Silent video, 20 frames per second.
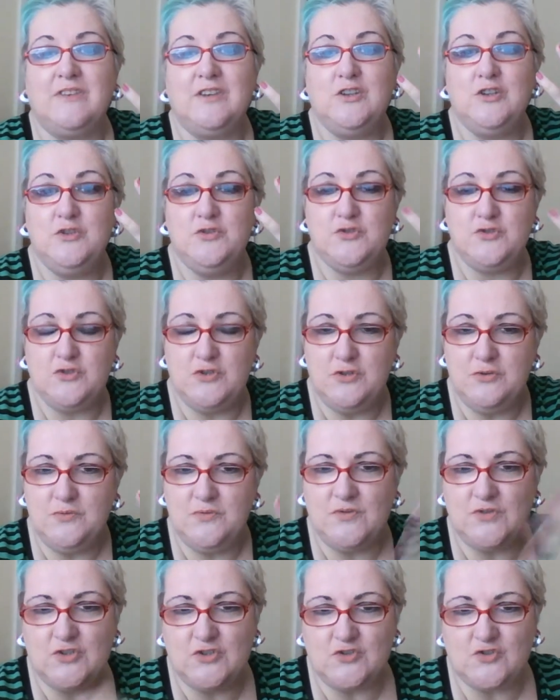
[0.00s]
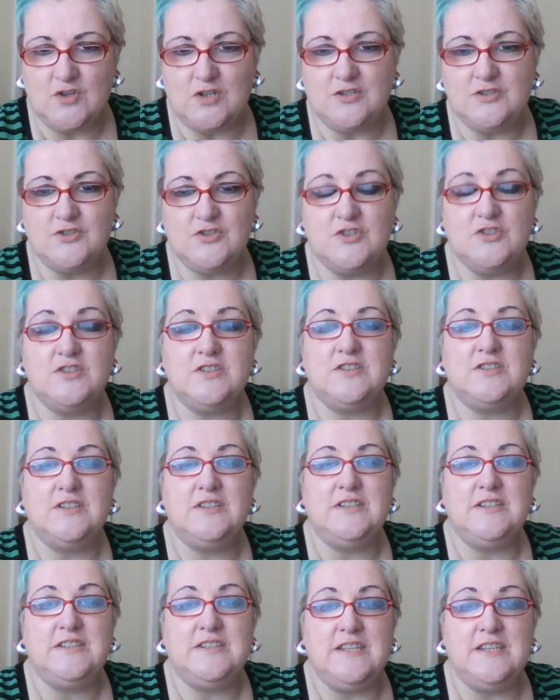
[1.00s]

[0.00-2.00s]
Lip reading: you student astrologers, that